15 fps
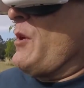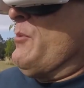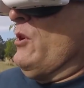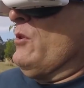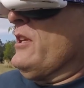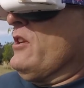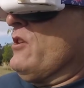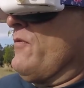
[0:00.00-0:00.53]

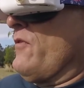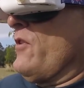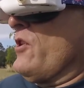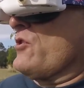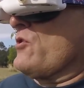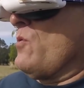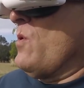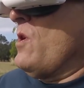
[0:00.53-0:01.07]
building your
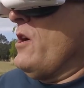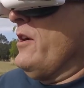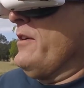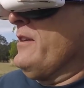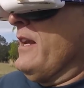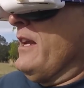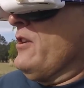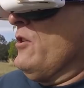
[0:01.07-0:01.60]
first
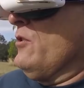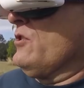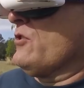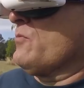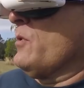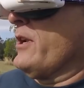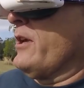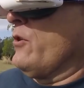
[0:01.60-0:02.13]
quad and you
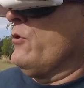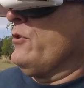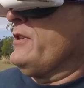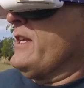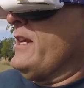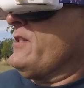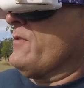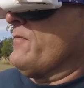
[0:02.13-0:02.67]
just want a
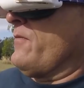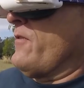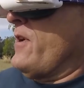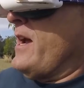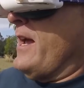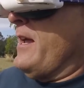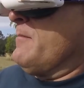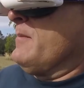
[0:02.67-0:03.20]
good decent
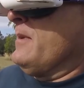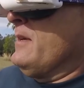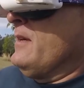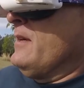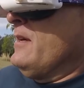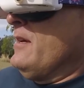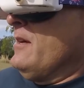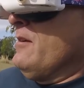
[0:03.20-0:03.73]
frame,
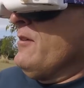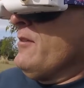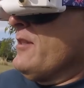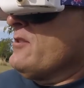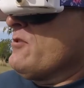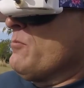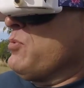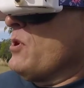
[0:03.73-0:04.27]
well,
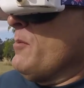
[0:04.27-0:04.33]
this will